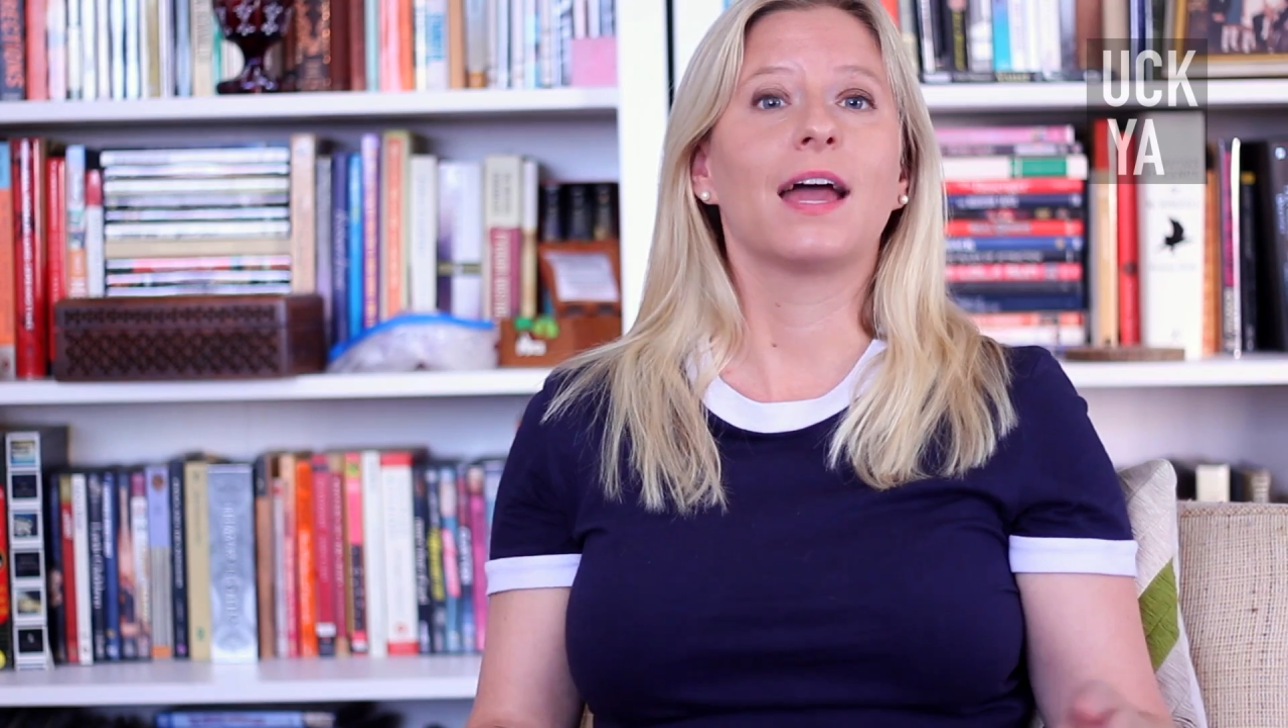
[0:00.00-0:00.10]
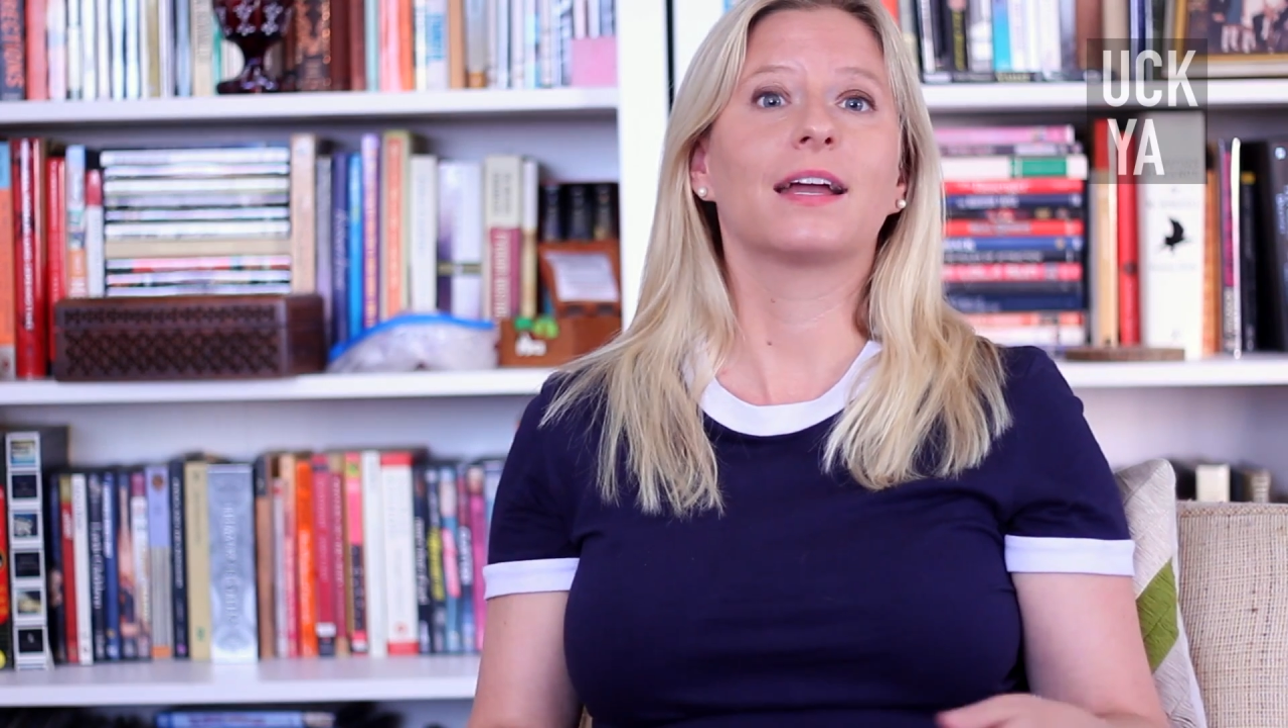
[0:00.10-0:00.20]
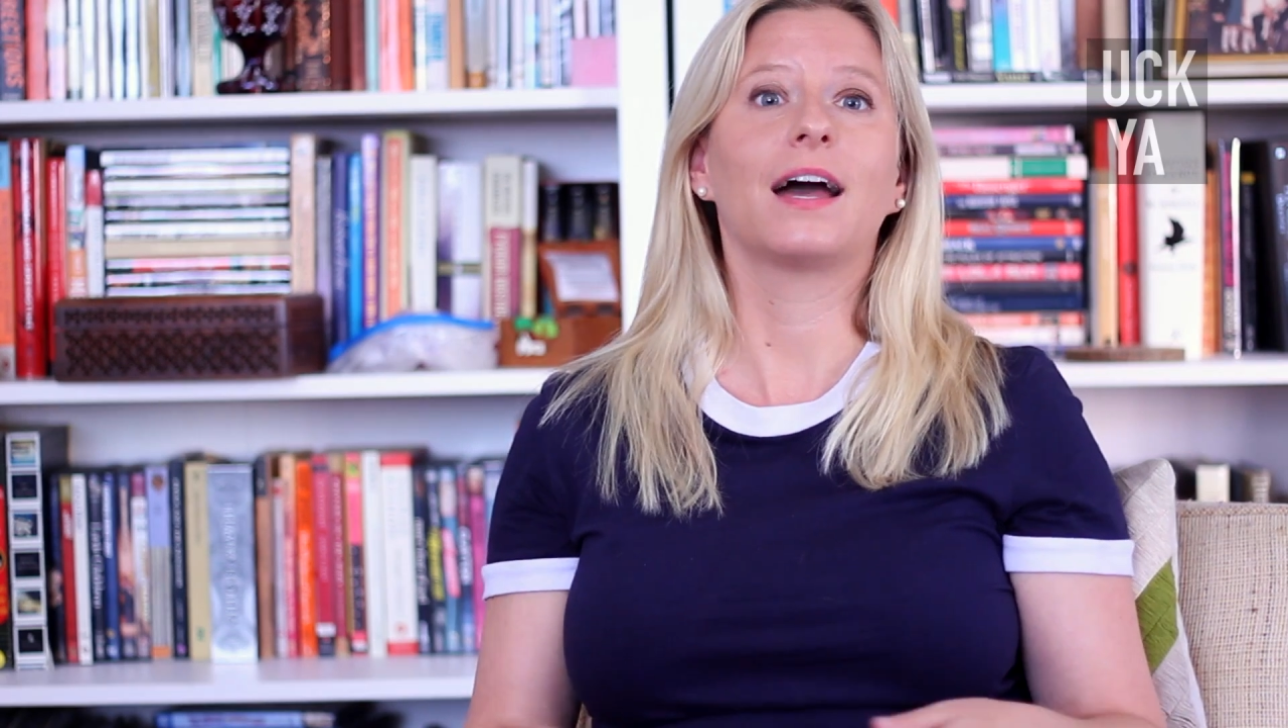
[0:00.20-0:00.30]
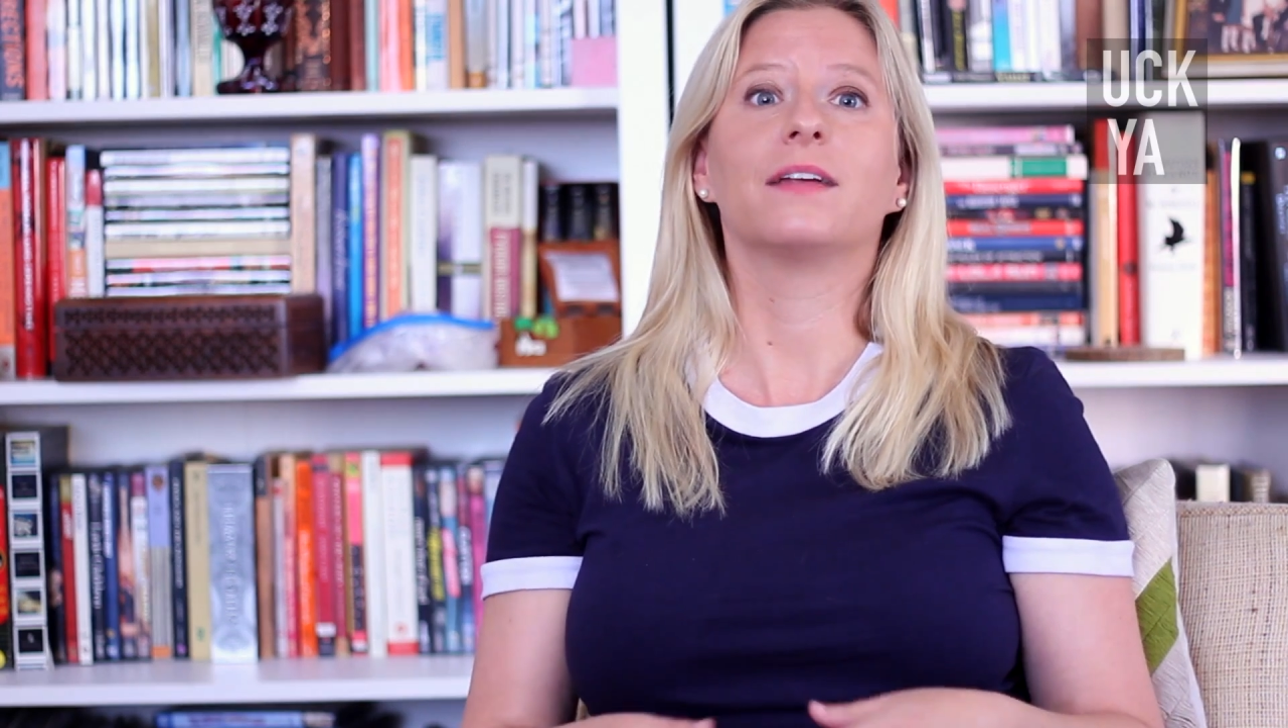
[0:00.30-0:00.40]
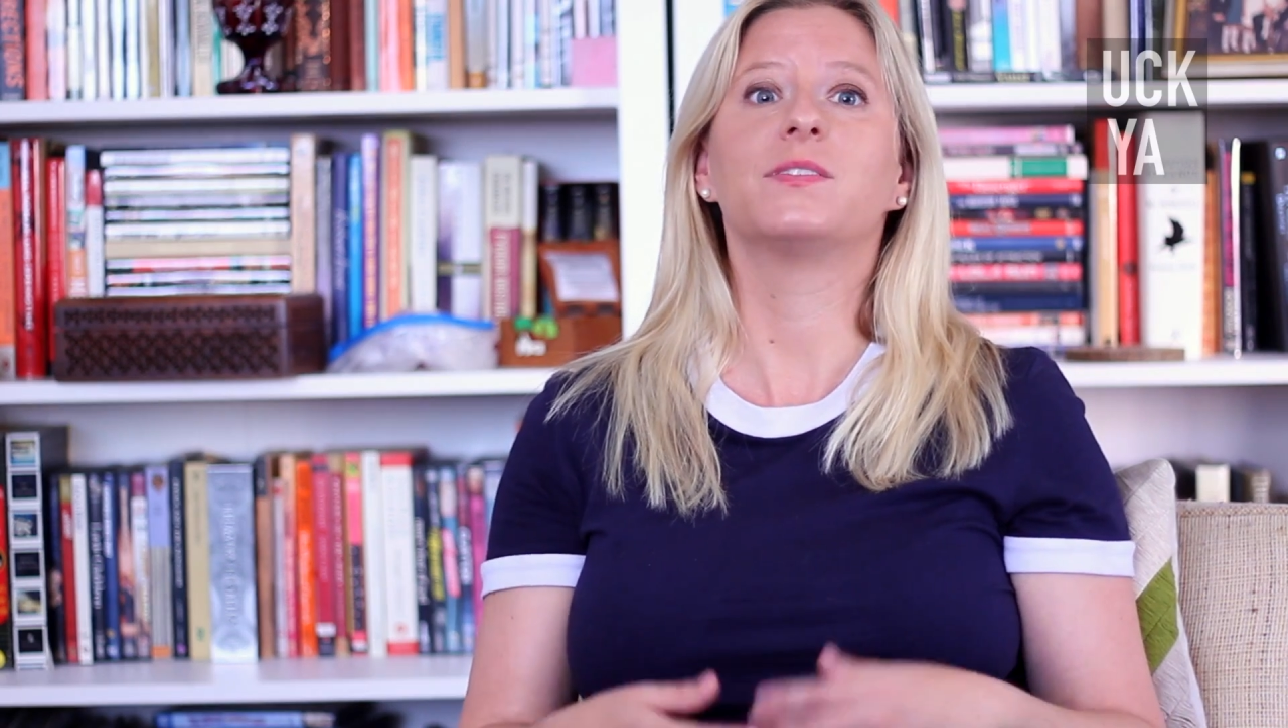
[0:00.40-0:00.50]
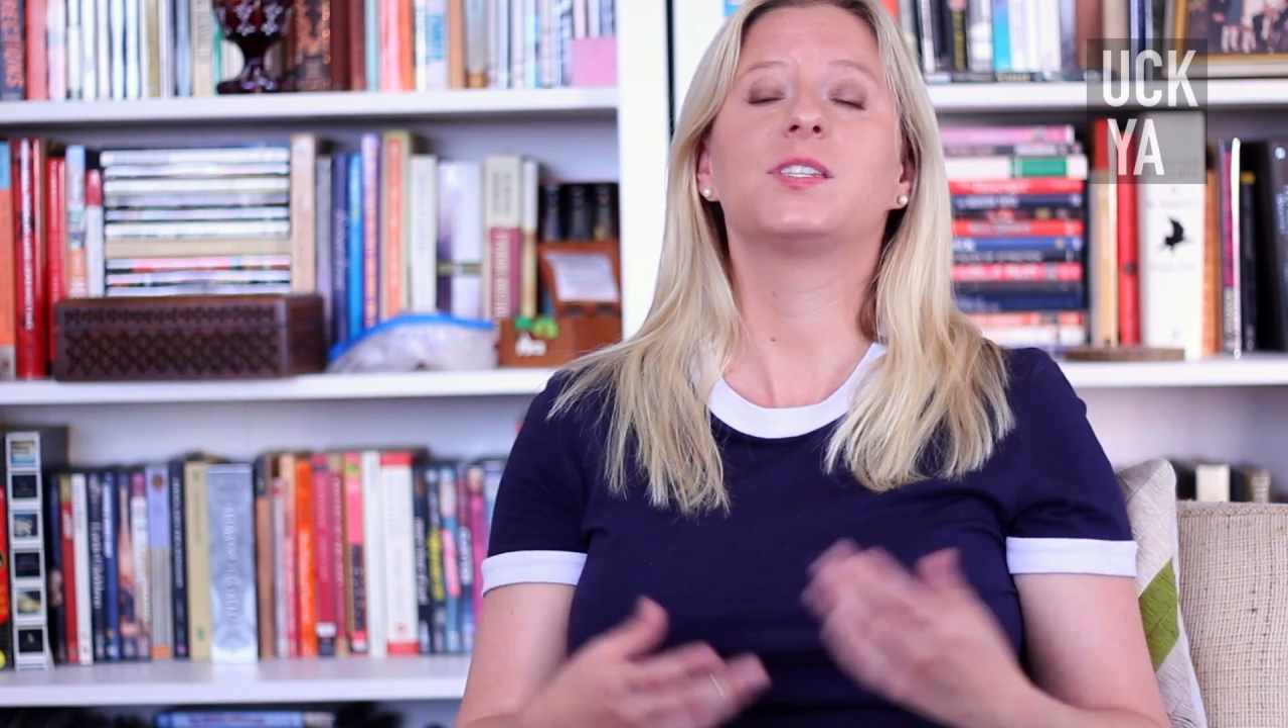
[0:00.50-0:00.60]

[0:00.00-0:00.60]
and kind of